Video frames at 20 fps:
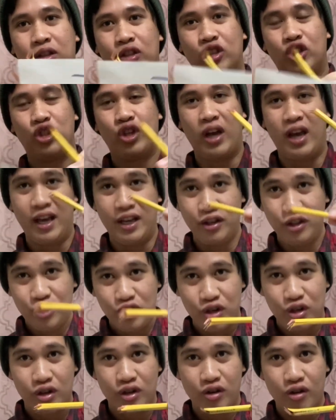
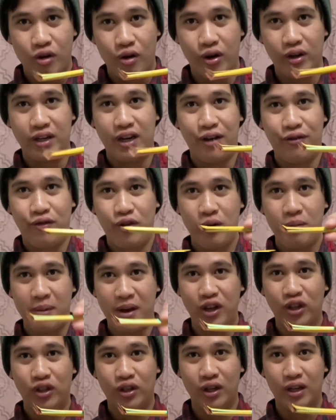change or
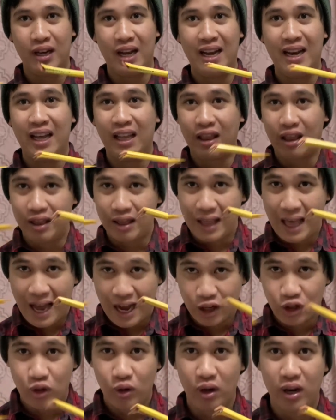deformation and it
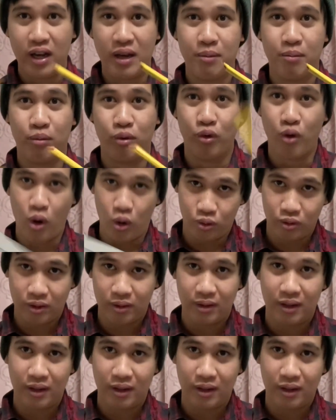actually broke.